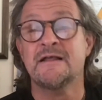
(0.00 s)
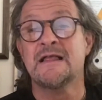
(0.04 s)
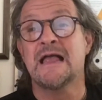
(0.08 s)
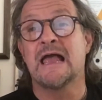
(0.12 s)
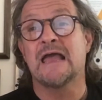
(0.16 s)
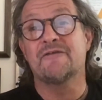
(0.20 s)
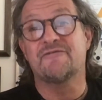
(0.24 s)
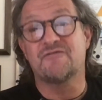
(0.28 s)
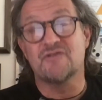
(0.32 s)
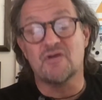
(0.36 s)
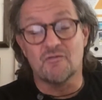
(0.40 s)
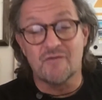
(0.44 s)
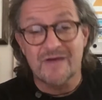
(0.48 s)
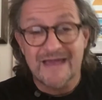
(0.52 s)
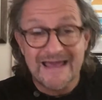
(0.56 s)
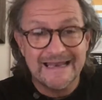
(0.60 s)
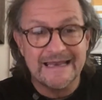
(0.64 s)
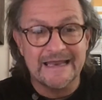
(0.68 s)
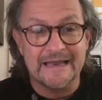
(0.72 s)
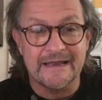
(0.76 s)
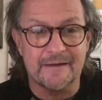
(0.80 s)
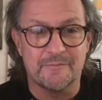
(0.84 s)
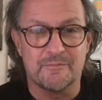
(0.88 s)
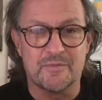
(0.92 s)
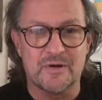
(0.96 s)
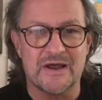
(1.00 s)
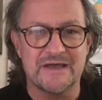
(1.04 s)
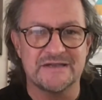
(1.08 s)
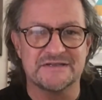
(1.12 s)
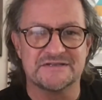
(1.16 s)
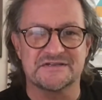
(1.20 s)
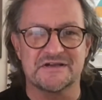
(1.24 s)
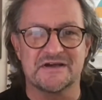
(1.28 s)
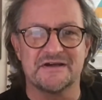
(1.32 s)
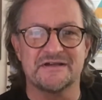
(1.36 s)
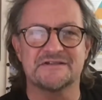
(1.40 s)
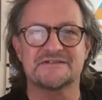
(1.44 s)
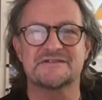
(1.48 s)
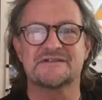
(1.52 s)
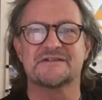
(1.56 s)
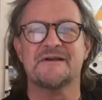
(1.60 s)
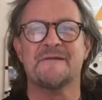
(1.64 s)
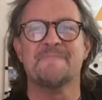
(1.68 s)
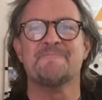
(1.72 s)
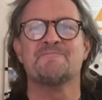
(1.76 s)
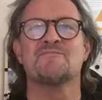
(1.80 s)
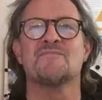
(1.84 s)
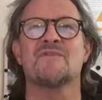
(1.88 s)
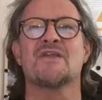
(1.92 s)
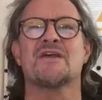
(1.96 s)
If you're really into brain science,
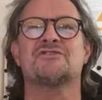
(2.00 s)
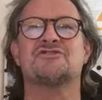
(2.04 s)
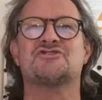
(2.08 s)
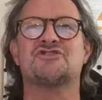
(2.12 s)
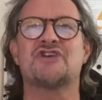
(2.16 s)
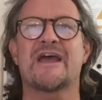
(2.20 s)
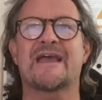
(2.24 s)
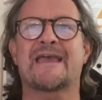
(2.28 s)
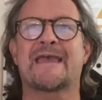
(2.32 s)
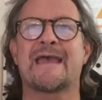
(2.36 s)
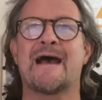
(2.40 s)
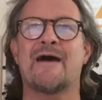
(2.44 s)
check